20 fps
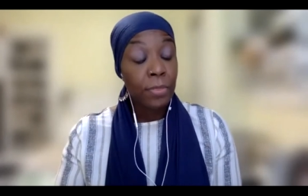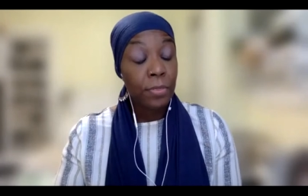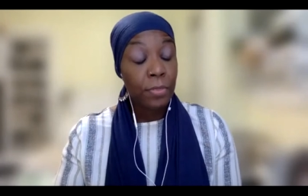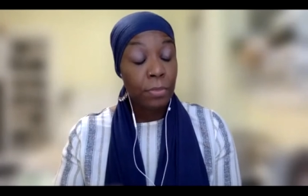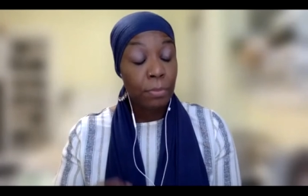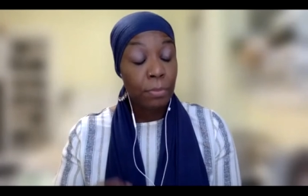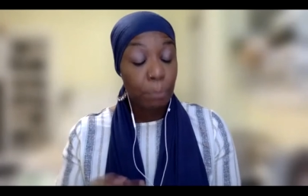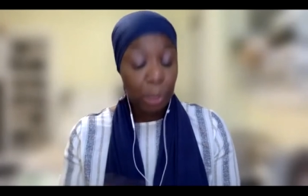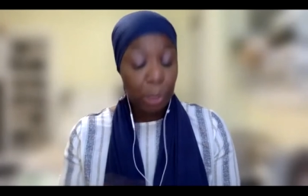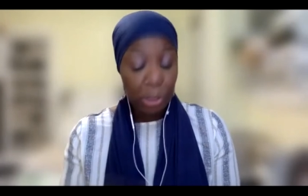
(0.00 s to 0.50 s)

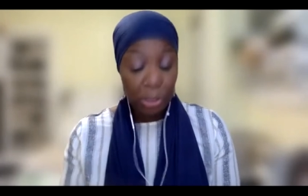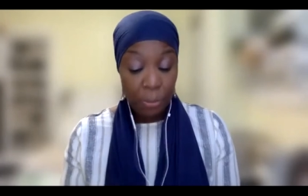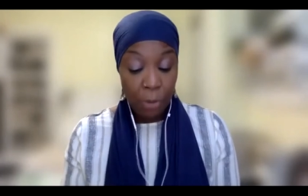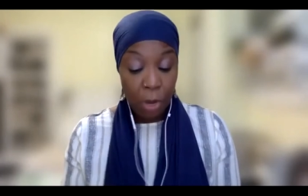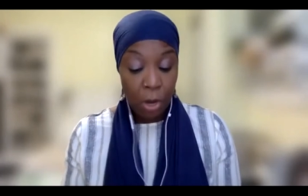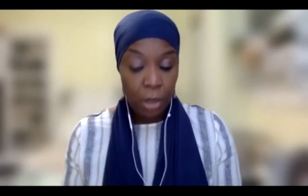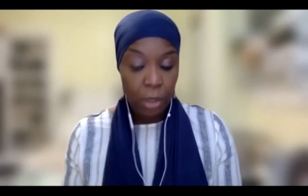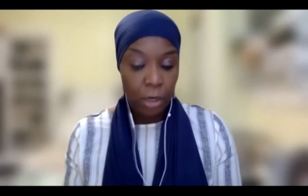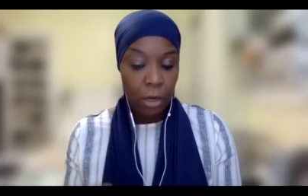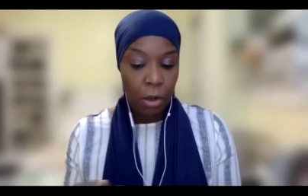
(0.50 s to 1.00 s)
Muslim
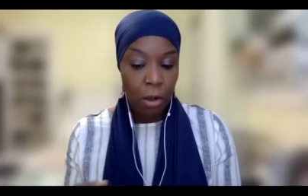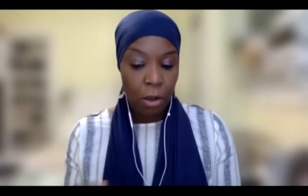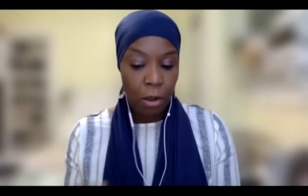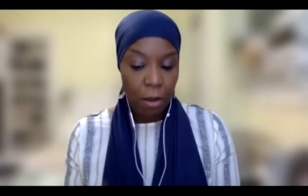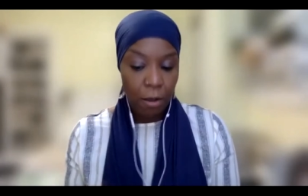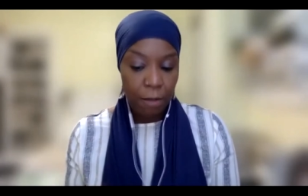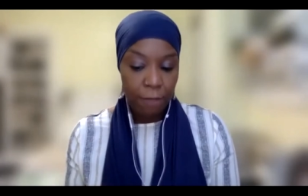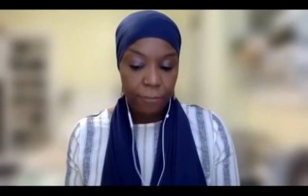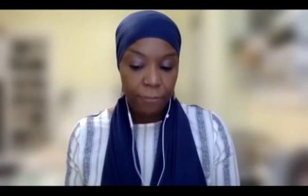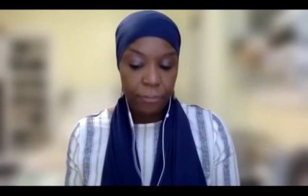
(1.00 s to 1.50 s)
ARC
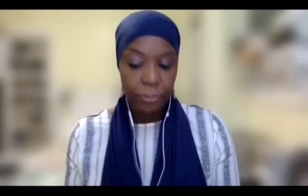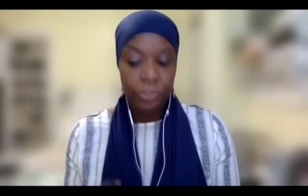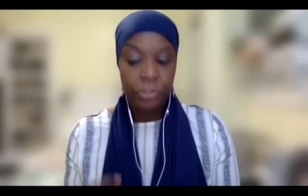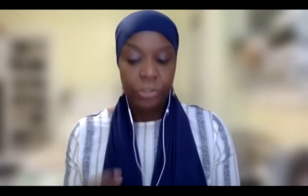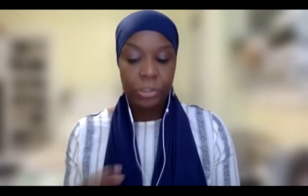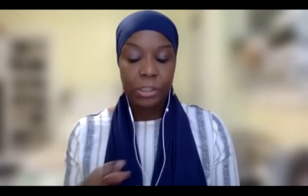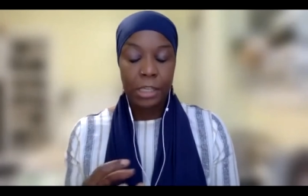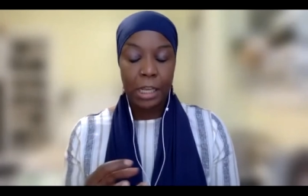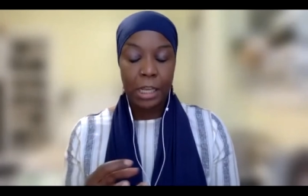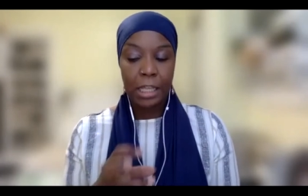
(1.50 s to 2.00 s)

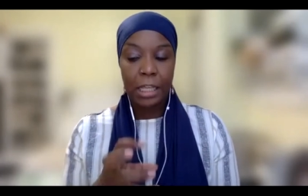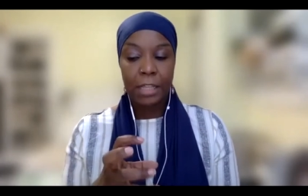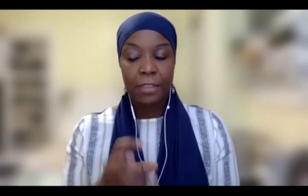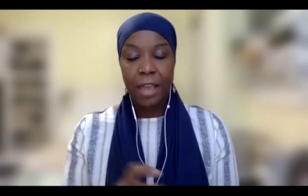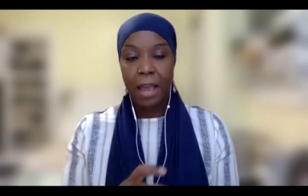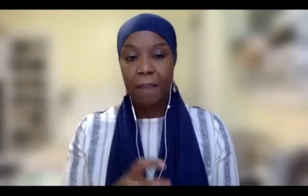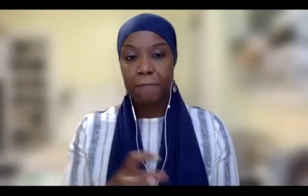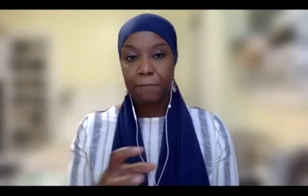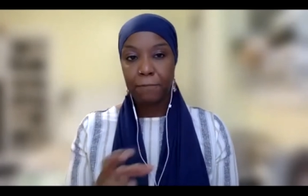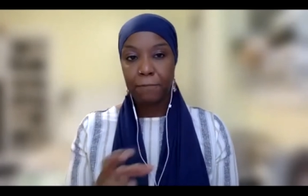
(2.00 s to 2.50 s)
offers, I think,
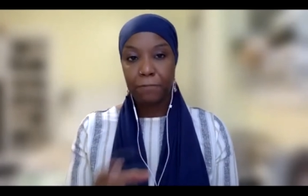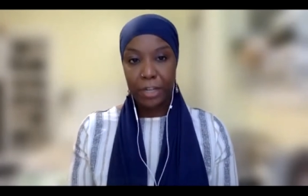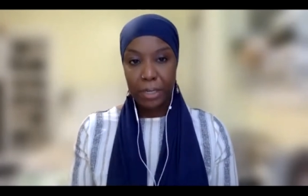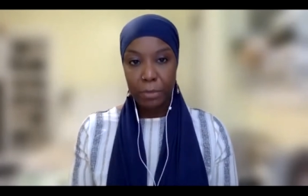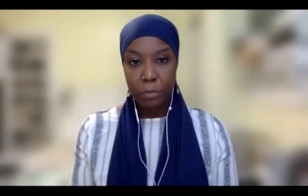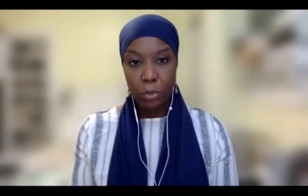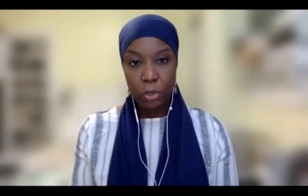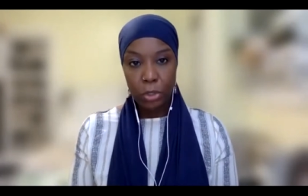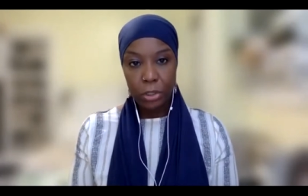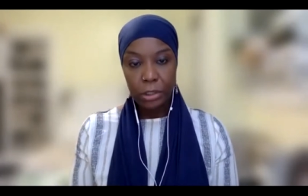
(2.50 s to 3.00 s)
that
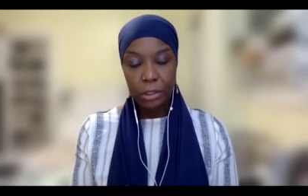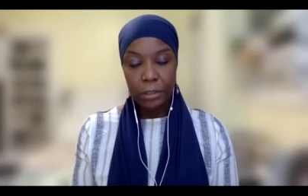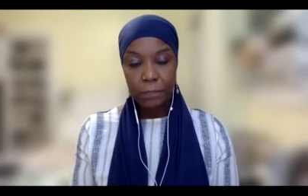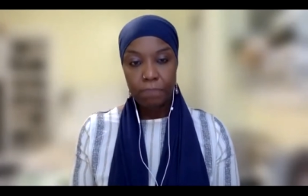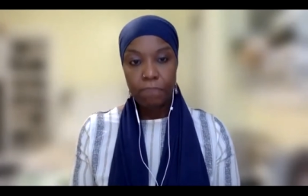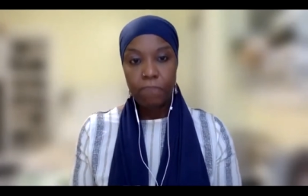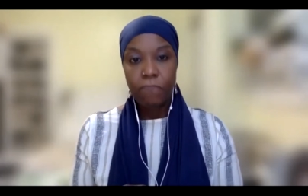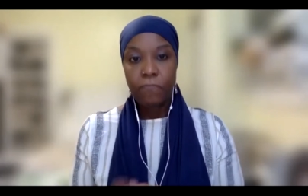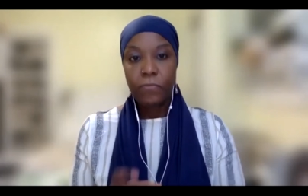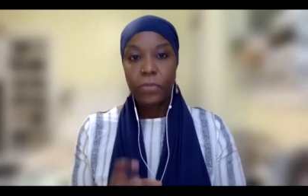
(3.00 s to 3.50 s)
framework
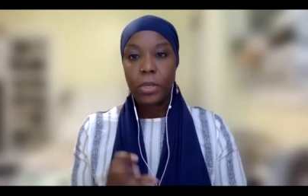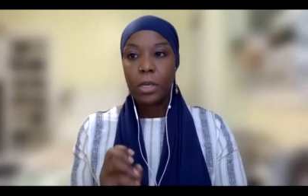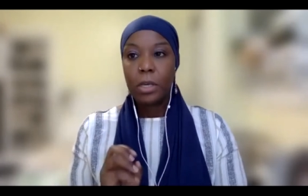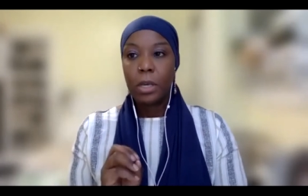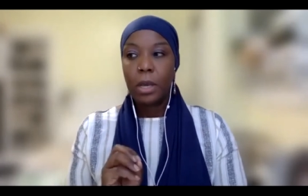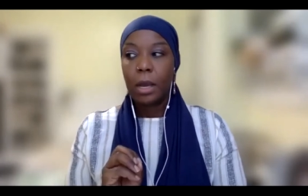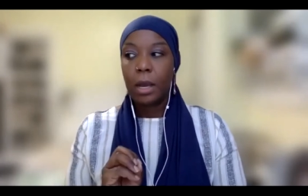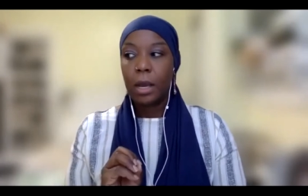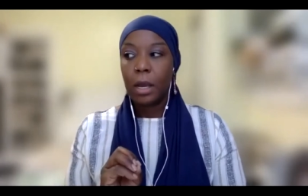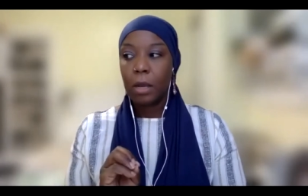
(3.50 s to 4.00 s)

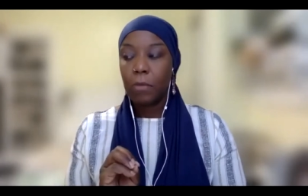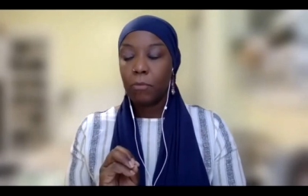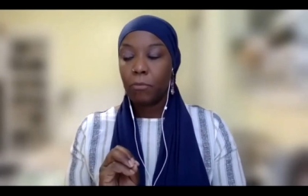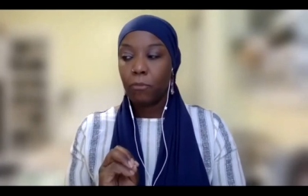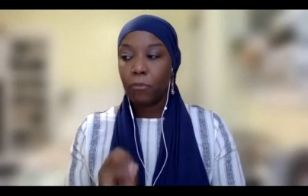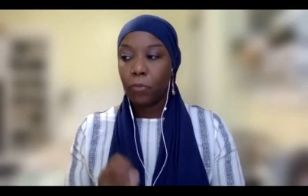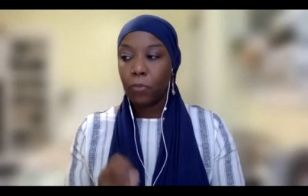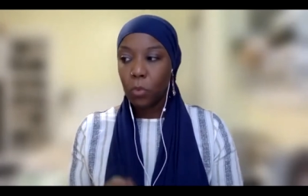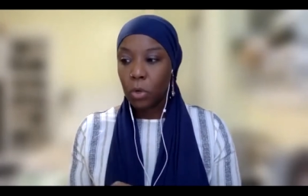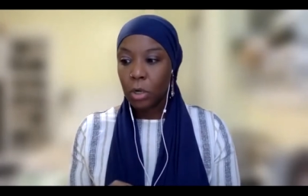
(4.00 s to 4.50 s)

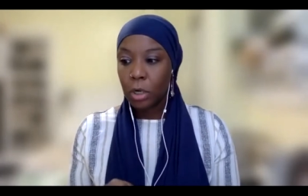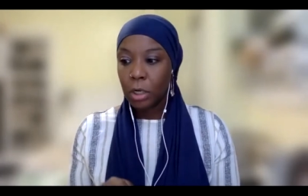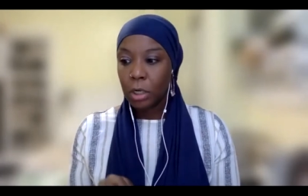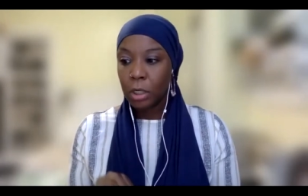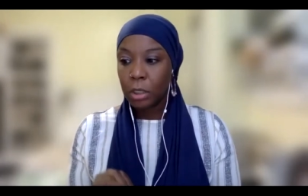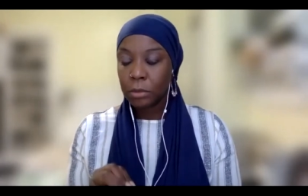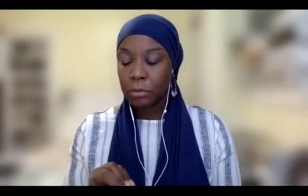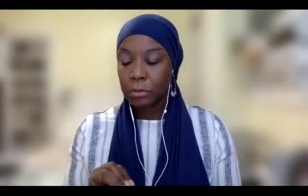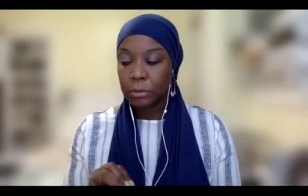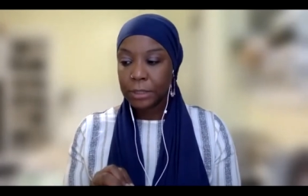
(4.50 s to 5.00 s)

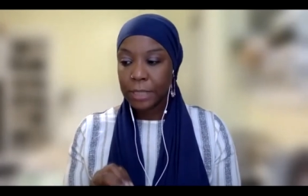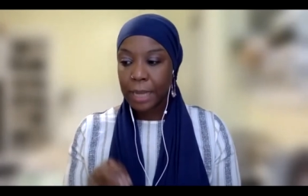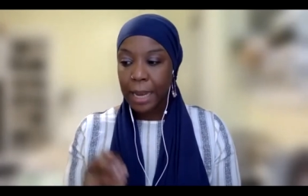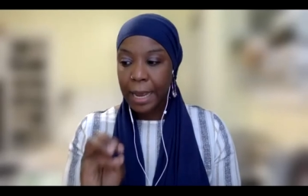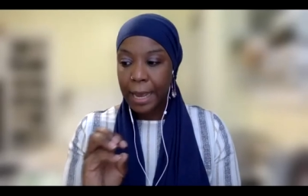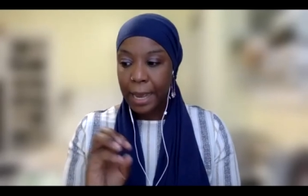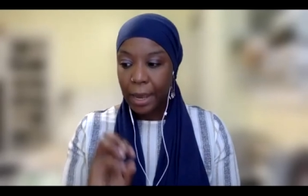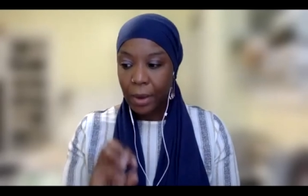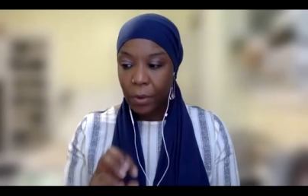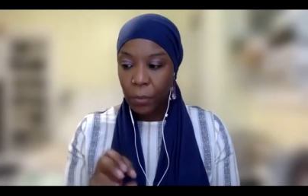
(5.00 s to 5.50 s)
for
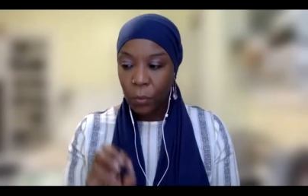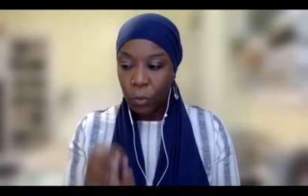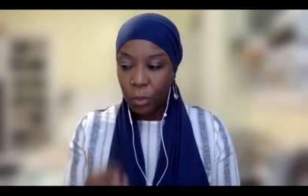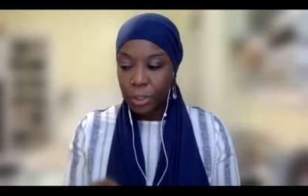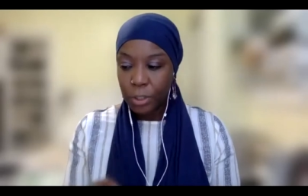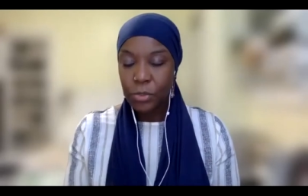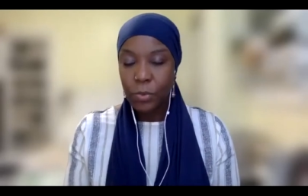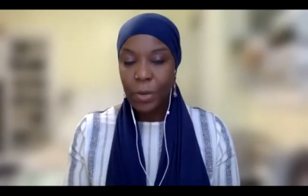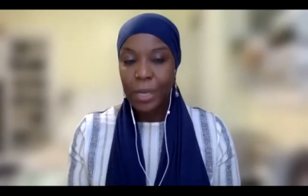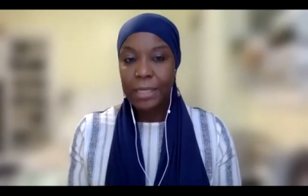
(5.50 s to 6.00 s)

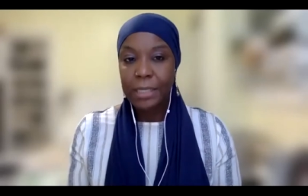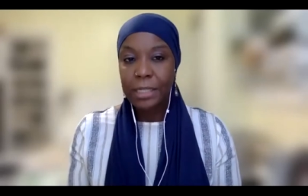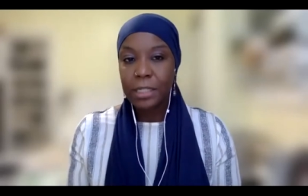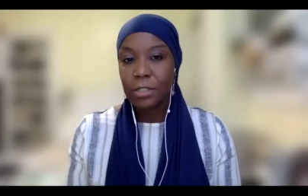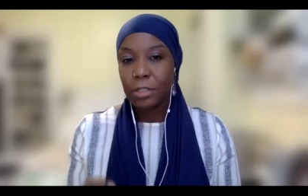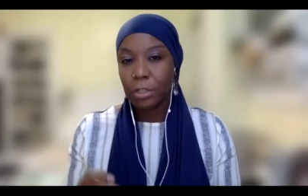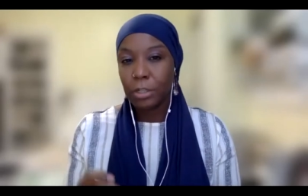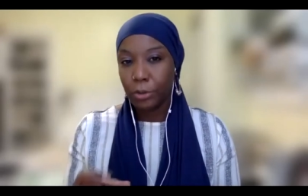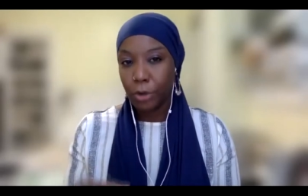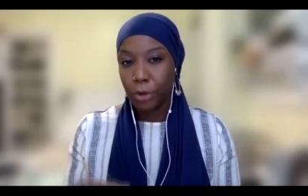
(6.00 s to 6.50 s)
what do I
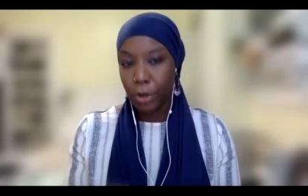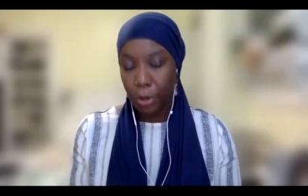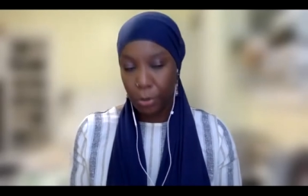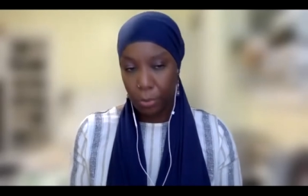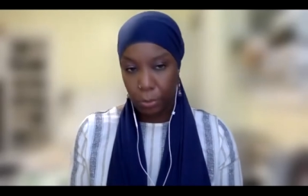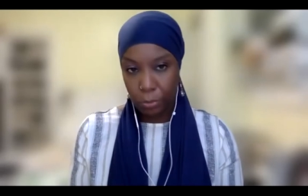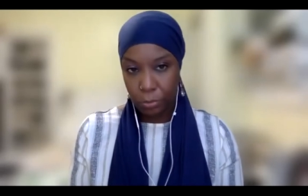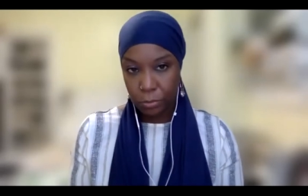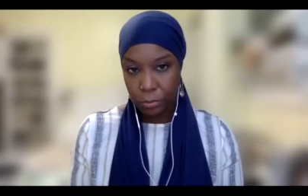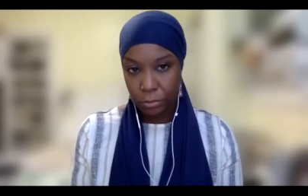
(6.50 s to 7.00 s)
need to
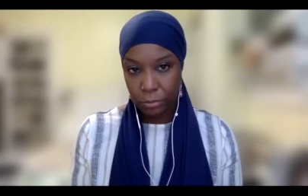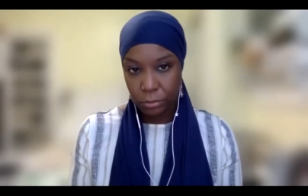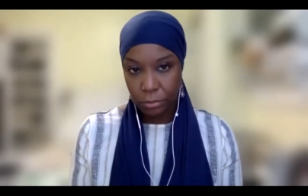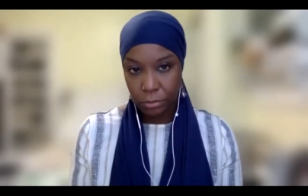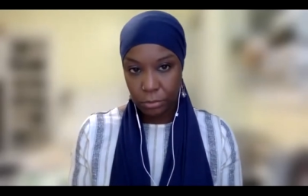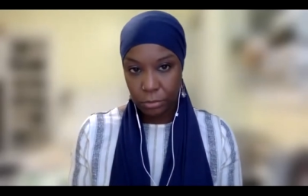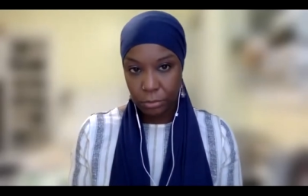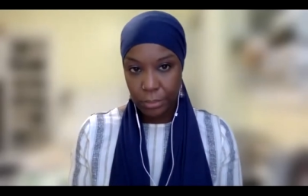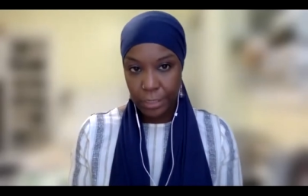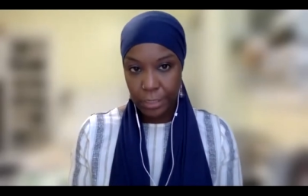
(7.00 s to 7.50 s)
know,
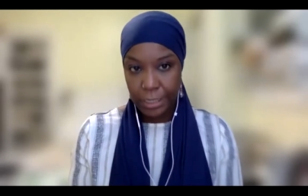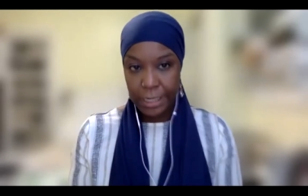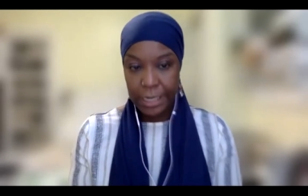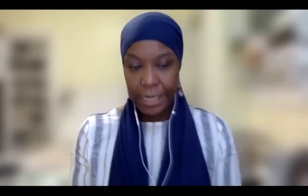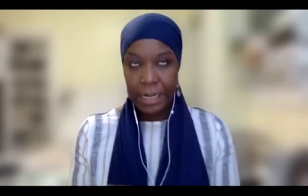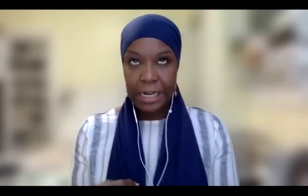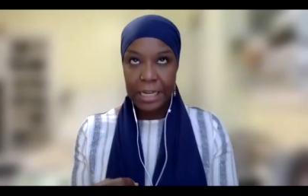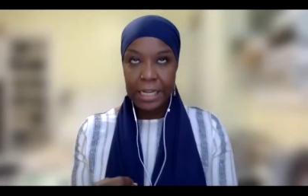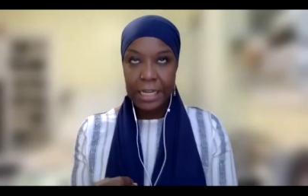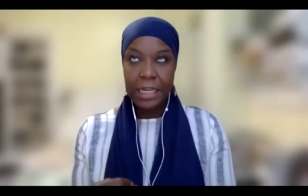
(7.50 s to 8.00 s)
right?
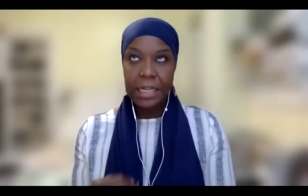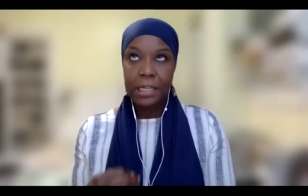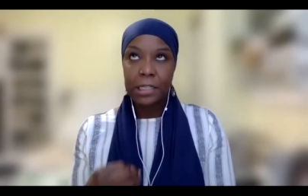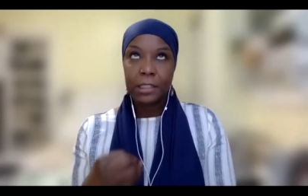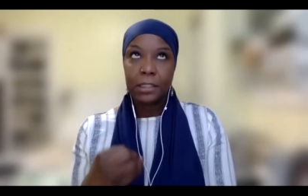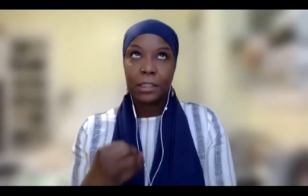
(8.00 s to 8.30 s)
And I think